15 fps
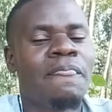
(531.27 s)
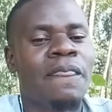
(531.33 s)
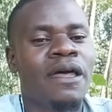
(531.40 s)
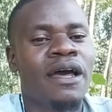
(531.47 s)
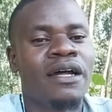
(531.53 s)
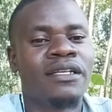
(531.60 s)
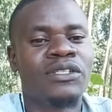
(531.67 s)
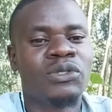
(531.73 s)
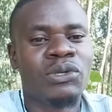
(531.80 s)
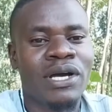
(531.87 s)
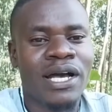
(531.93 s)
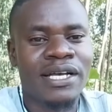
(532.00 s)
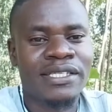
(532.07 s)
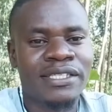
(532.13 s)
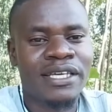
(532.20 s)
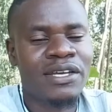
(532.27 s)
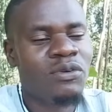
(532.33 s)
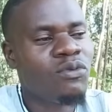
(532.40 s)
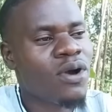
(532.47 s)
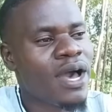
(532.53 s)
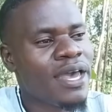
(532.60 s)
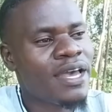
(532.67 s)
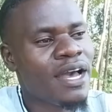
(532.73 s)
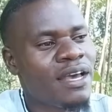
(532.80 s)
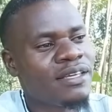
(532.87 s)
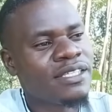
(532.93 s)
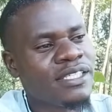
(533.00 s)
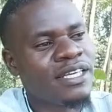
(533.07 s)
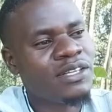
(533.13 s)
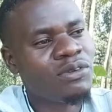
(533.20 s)
and you're asking why
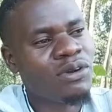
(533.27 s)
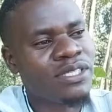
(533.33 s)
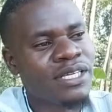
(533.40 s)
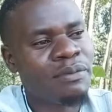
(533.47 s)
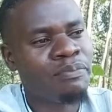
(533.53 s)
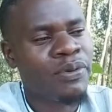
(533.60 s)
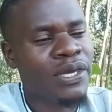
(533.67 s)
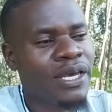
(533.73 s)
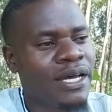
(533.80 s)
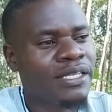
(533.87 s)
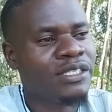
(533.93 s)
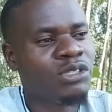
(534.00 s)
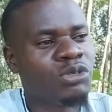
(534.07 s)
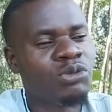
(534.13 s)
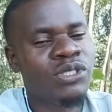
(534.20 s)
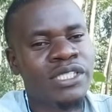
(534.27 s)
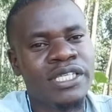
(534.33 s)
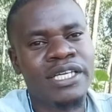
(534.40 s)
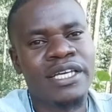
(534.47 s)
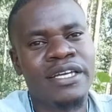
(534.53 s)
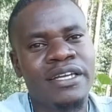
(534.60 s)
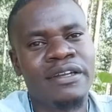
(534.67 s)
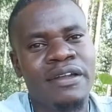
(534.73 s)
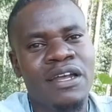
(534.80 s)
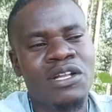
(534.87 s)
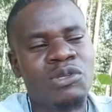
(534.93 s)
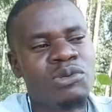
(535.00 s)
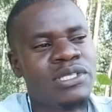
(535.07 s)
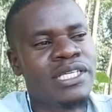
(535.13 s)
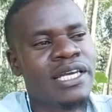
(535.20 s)
has he not appeared to see
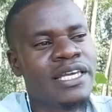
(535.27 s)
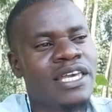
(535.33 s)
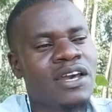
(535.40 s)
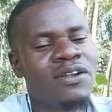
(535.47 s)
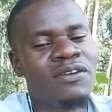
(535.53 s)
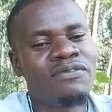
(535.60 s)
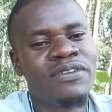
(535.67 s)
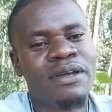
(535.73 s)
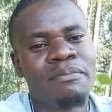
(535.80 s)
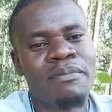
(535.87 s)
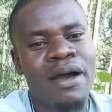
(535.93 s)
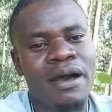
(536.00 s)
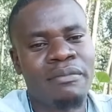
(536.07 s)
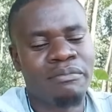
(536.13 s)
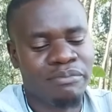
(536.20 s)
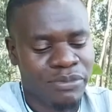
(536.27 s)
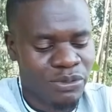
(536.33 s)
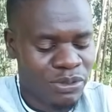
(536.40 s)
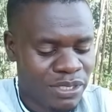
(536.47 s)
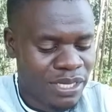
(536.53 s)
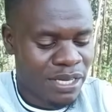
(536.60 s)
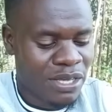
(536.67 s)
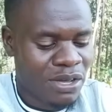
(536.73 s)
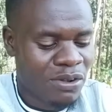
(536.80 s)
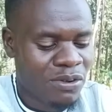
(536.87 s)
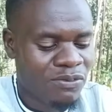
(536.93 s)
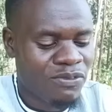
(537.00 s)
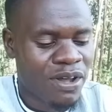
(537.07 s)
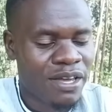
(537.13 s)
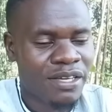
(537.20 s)
to take care of the mom to take care
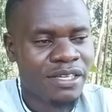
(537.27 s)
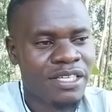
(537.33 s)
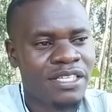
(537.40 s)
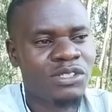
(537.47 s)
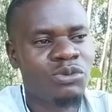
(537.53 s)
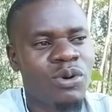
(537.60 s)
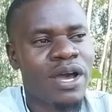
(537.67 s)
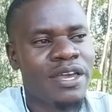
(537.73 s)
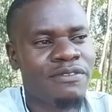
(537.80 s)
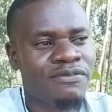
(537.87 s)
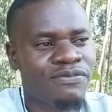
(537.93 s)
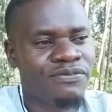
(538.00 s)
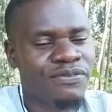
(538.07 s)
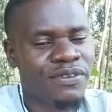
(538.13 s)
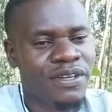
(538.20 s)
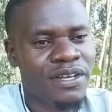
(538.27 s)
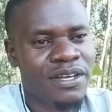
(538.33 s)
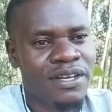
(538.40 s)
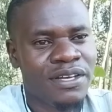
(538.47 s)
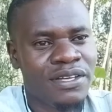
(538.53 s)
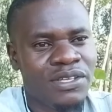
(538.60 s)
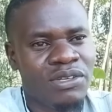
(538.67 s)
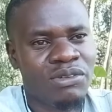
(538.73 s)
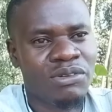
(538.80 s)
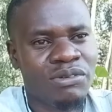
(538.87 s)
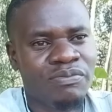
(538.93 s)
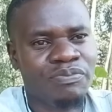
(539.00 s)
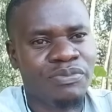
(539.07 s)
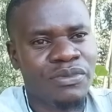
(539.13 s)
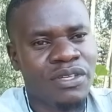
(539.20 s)
of her, his wife you know
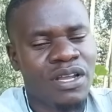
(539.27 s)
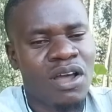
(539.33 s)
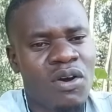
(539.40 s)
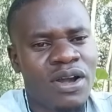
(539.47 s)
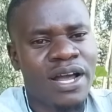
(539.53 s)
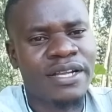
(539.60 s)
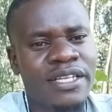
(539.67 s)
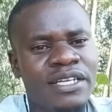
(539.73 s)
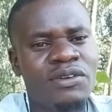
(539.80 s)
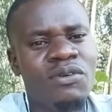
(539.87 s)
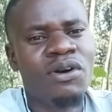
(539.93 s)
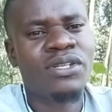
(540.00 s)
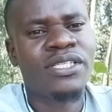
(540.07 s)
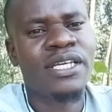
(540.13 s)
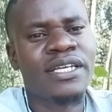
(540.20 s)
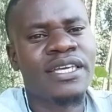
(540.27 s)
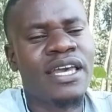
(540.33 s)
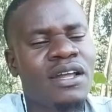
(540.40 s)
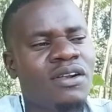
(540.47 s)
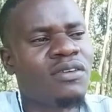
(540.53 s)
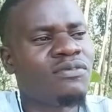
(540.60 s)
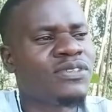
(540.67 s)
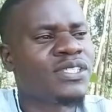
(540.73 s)
how can he go take care of